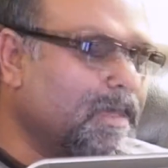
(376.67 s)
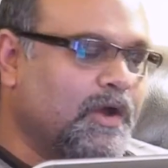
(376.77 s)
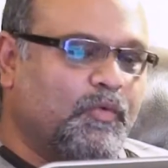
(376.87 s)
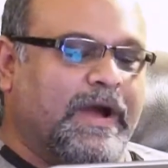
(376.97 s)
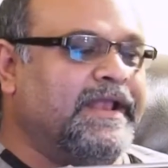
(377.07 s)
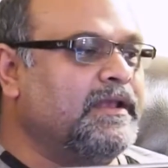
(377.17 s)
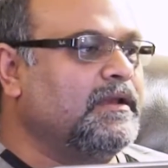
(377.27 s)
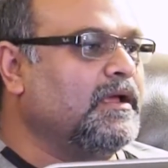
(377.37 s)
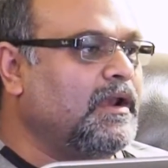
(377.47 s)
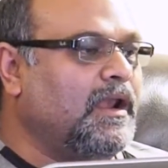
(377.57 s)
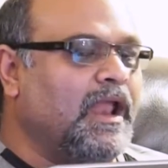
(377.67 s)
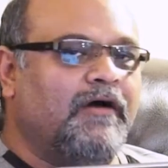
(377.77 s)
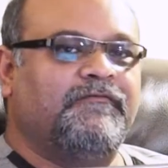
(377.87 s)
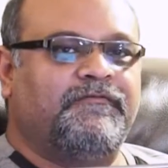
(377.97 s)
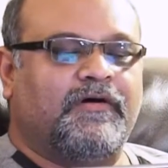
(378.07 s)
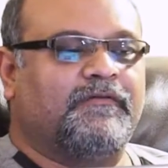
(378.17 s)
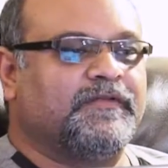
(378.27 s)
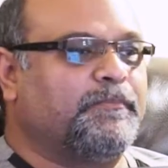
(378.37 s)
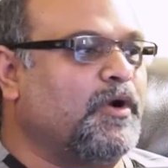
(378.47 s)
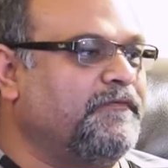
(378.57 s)
When love of
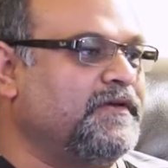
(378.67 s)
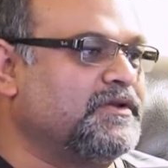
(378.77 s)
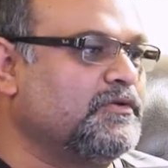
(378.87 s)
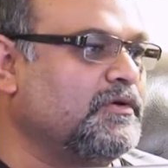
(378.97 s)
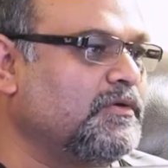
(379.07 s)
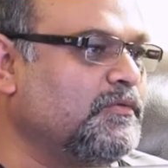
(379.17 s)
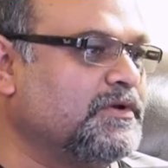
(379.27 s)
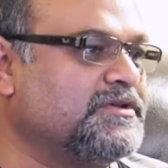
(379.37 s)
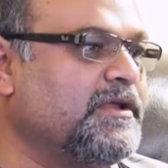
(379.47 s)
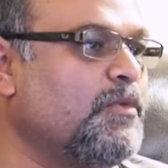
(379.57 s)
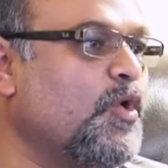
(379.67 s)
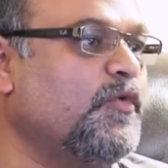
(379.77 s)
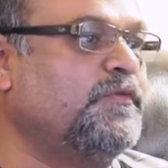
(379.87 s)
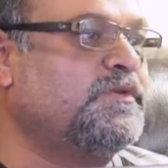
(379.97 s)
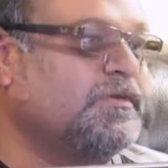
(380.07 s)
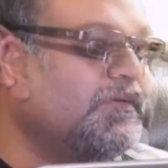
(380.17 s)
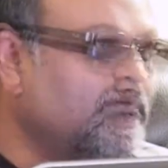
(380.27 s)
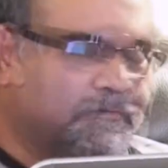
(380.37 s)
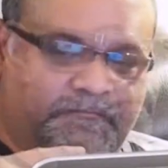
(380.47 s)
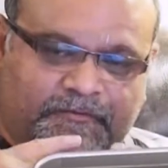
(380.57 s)
the Prophet was removed
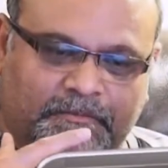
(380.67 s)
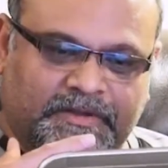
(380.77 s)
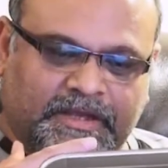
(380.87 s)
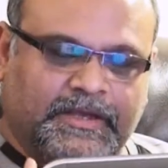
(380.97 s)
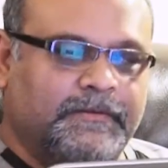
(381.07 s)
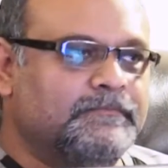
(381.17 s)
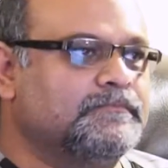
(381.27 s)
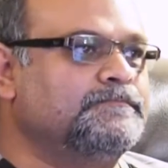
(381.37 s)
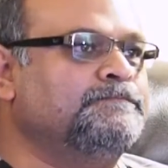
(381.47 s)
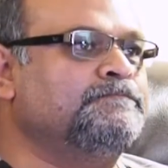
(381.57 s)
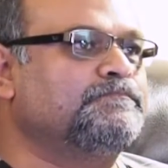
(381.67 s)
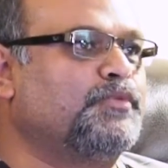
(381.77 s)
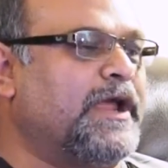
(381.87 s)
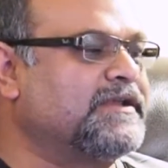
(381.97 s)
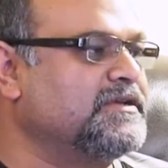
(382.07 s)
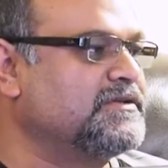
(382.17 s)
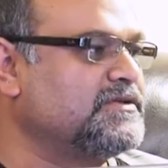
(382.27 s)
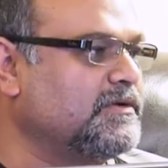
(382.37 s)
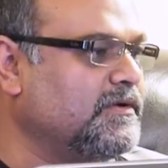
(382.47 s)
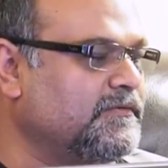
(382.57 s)
from the
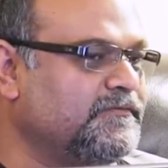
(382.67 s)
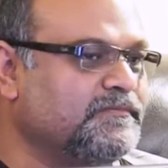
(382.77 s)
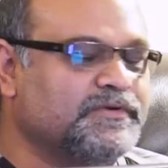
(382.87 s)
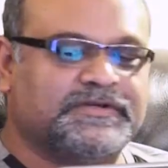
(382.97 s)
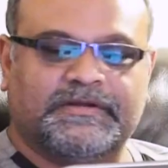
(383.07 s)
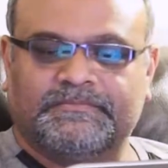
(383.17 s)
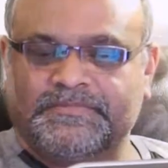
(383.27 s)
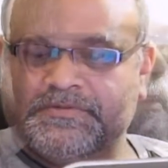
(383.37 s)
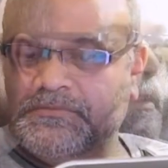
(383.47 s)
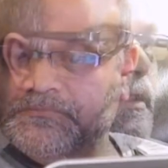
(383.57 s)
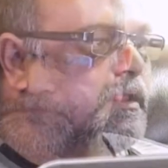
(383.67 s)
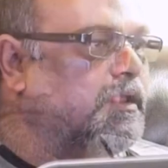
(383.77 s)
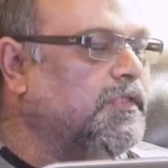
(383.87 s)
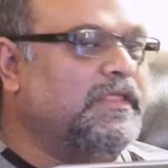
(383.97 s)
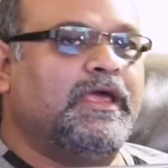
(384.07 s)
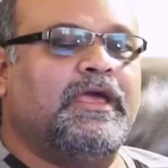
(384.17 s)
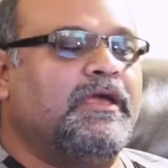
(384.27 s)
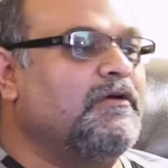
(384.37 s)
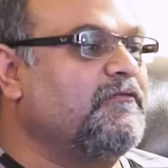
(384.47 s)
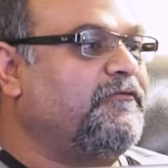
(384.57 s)
practice of Muslims,
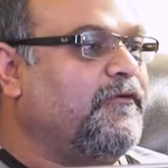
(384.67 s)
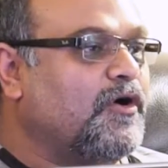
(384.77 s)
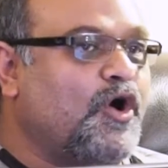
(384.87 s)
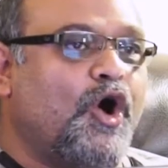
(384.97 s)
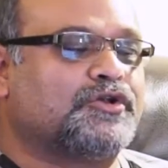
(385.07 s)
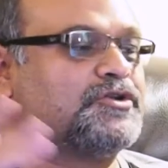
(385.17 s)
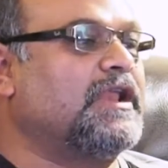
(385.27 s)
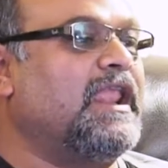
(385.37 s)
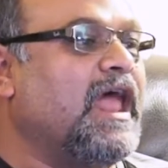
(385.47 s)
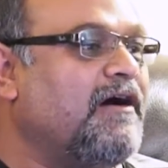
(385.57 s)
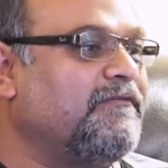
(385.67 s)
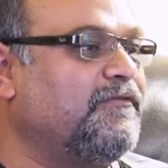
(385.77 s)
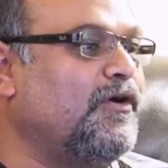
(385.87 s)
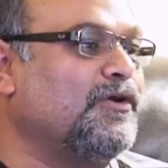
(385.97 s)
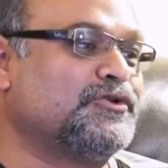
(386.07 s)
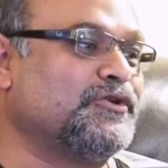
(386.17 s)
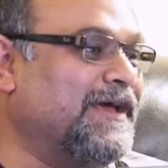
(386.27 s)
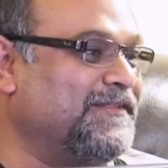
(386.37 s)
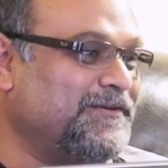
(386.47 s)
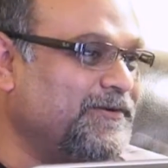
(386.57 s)
they forgot love
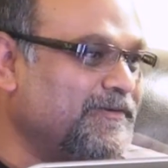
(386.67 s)
altogether.